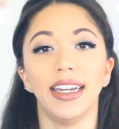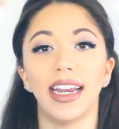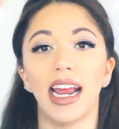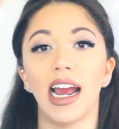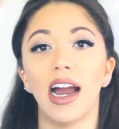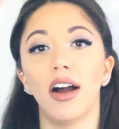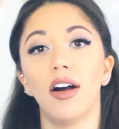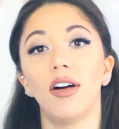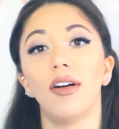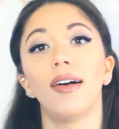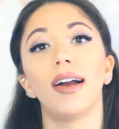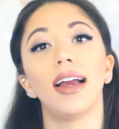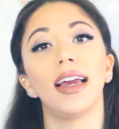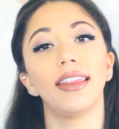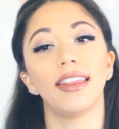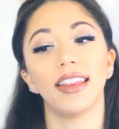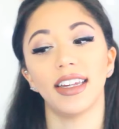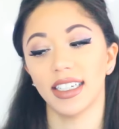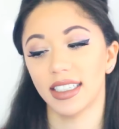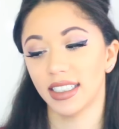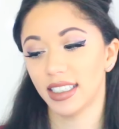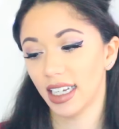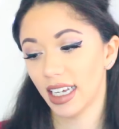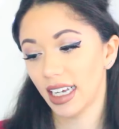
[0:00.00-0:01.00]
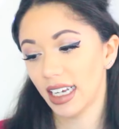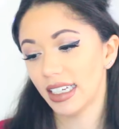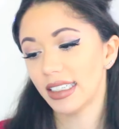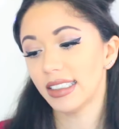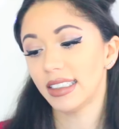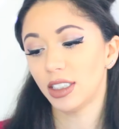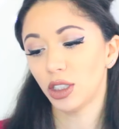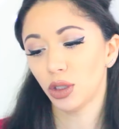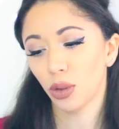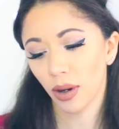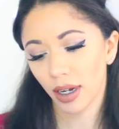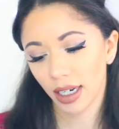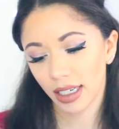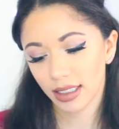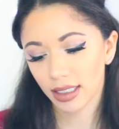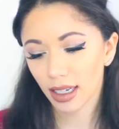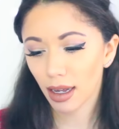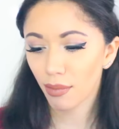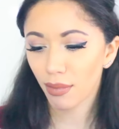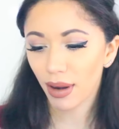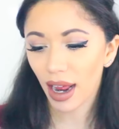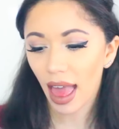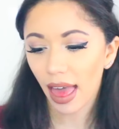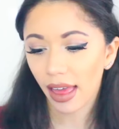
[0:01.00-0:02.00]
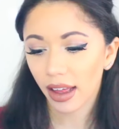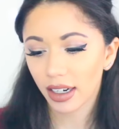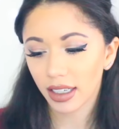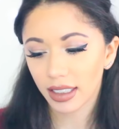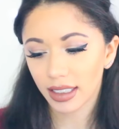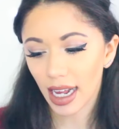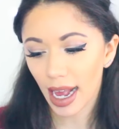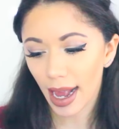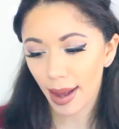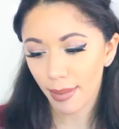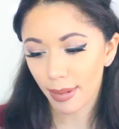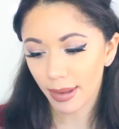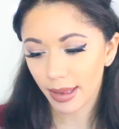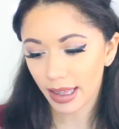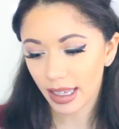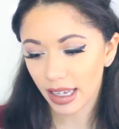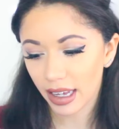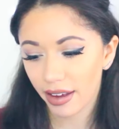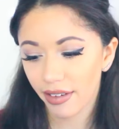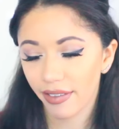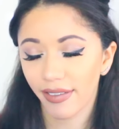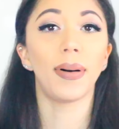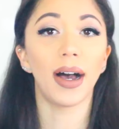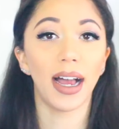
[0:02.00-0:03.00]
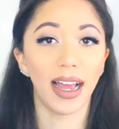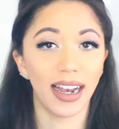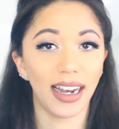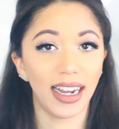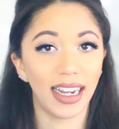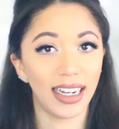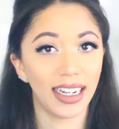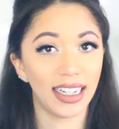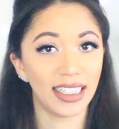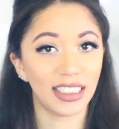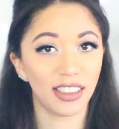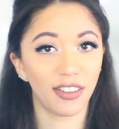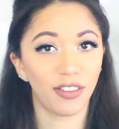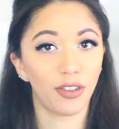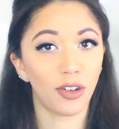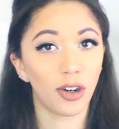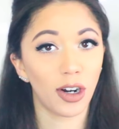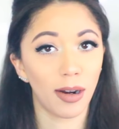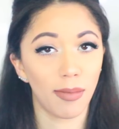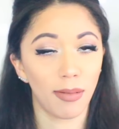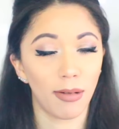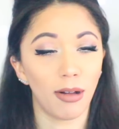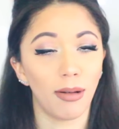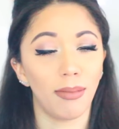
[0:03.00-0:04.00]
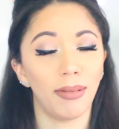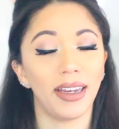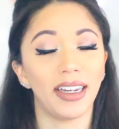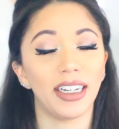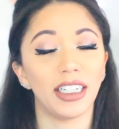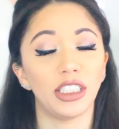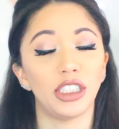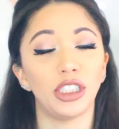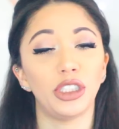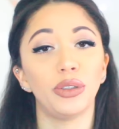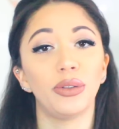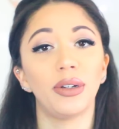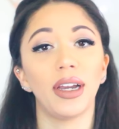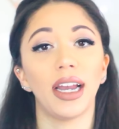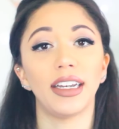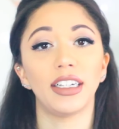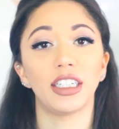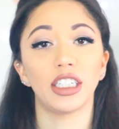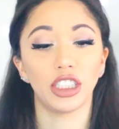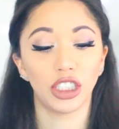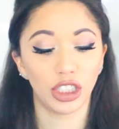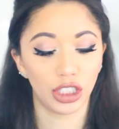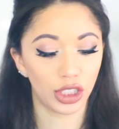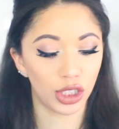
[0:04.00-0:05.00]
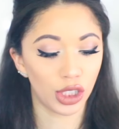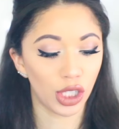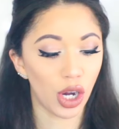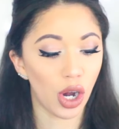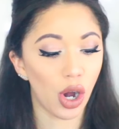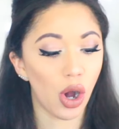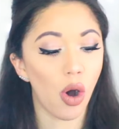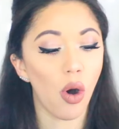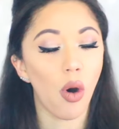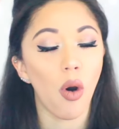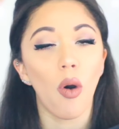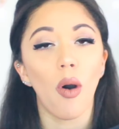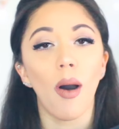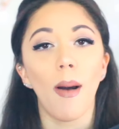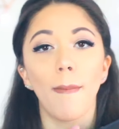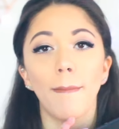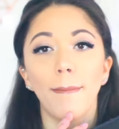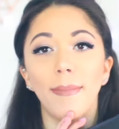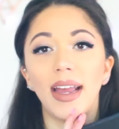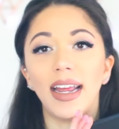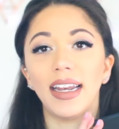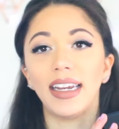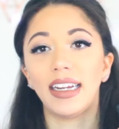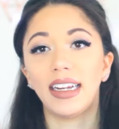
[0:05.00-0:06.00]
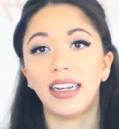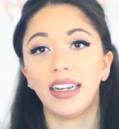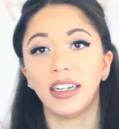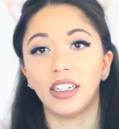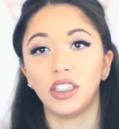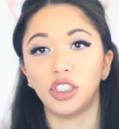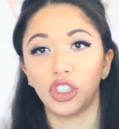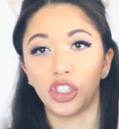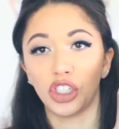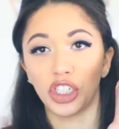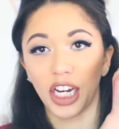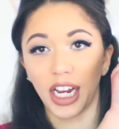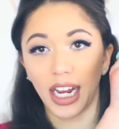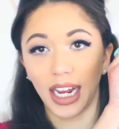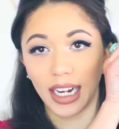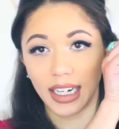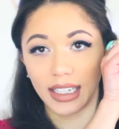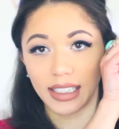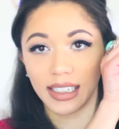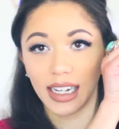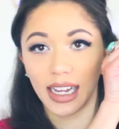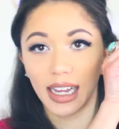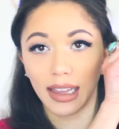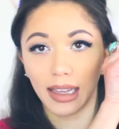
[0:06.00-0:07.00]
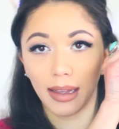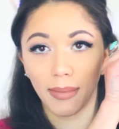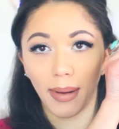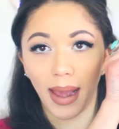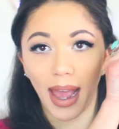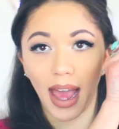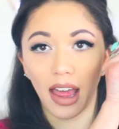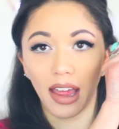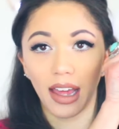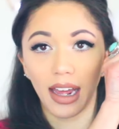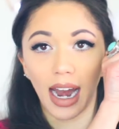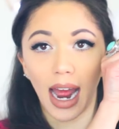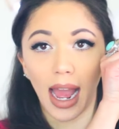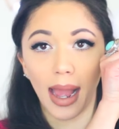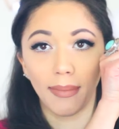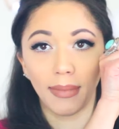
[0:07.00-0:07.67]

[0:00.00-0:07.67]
Now this is 20 some dollars I believe, but it is affordable because you get so many shades in the palette.